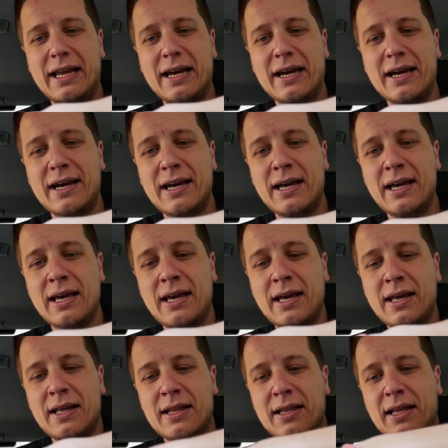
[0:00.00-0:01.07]

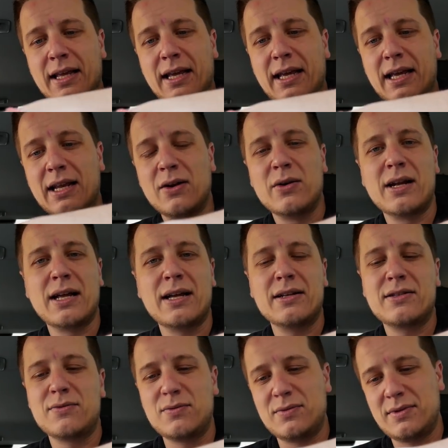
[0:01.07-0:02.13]

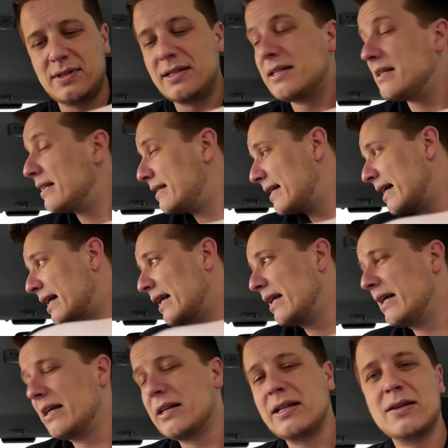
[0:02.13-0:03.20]

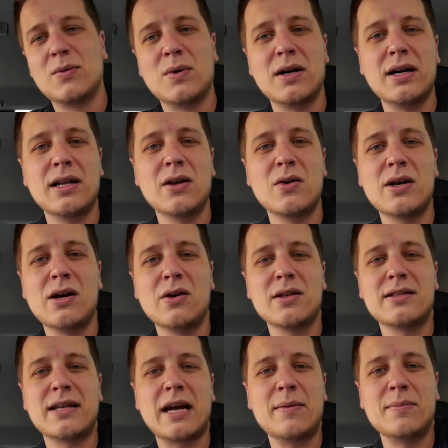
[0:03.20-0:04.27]

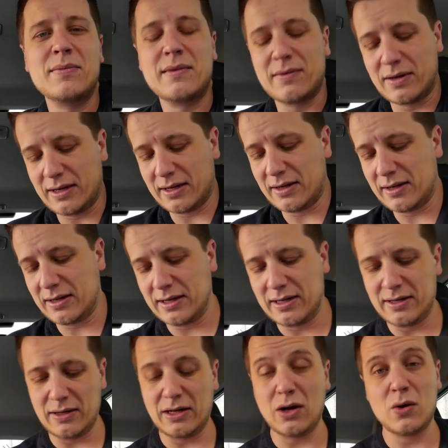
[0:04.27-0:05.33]

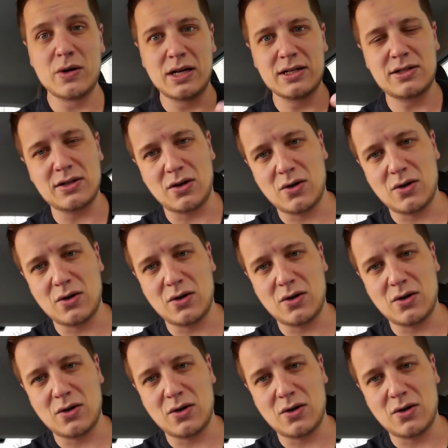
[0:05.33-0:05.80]
Ilona's